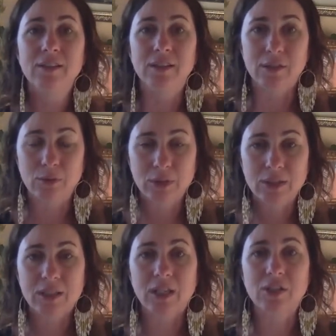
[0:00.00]

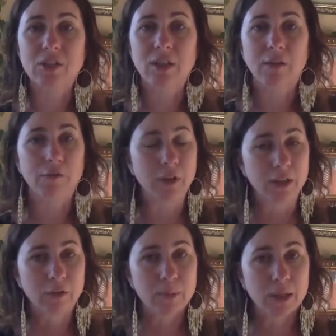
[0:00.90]
Disorientation, that
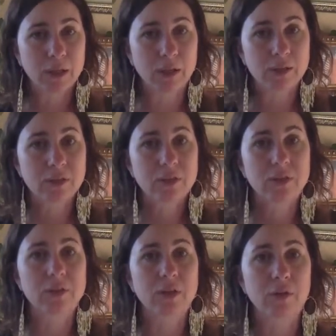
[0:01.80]
feeling of being lost to
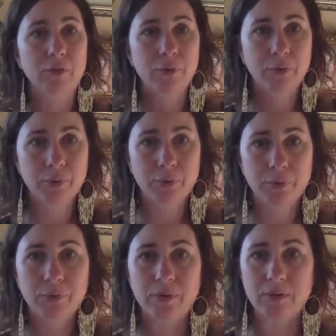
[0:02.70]
yourself,
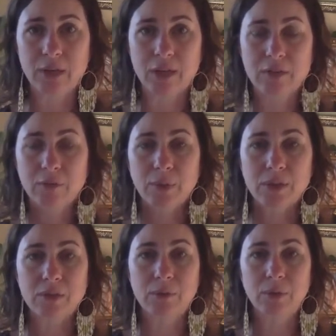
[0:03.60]
there's lots of
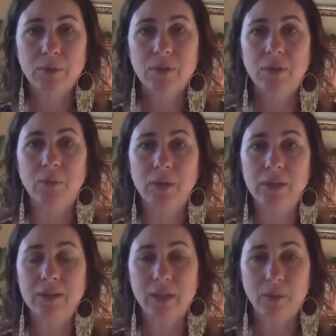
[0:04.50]
ways to work with it. We're going
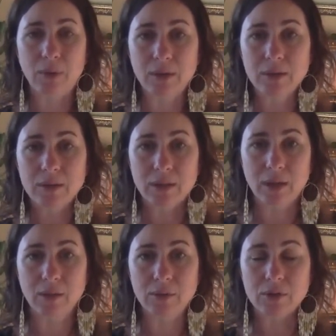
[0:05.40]
to take one
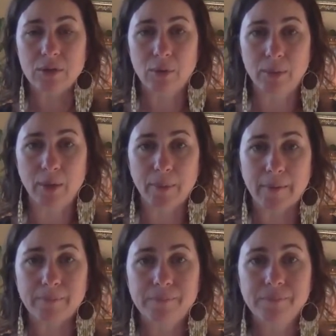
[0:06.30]
today, which is
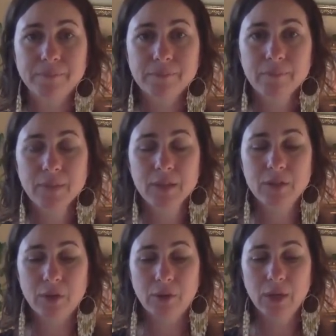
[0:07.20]
homecoming.
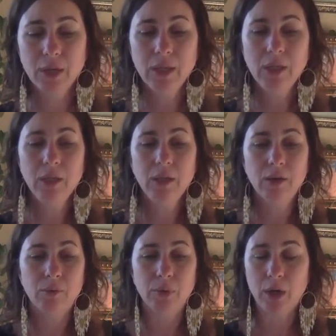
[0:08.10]
So
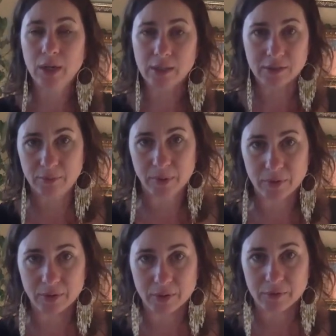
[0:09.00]
regardless of whether
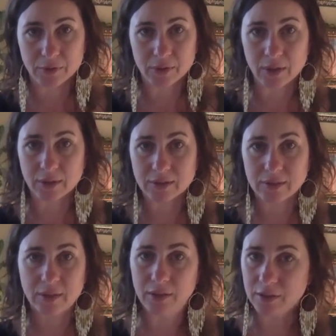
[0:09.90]
or not you feel lost
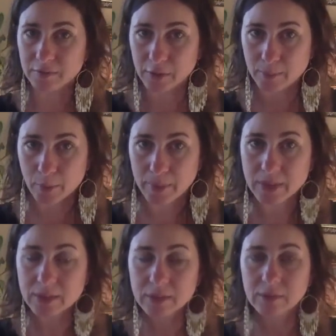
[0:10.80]
in this very
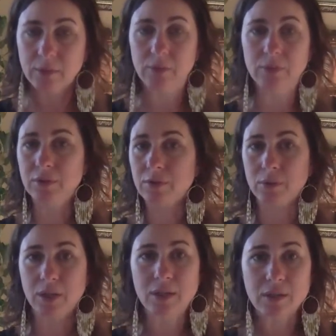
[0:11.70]
moment or
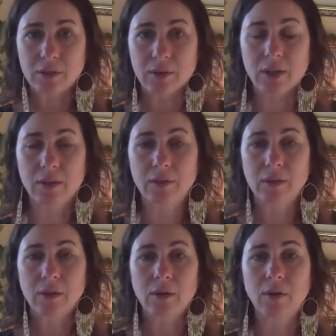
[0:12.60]
disoriented or
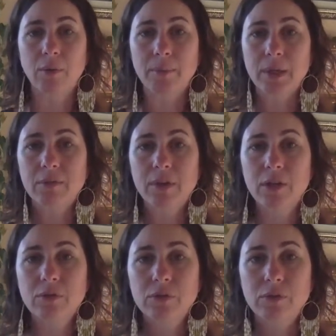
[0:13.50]
anything, I'm going to invite
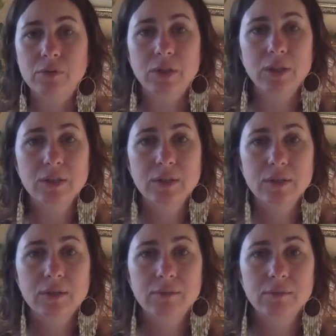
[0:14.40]
you to just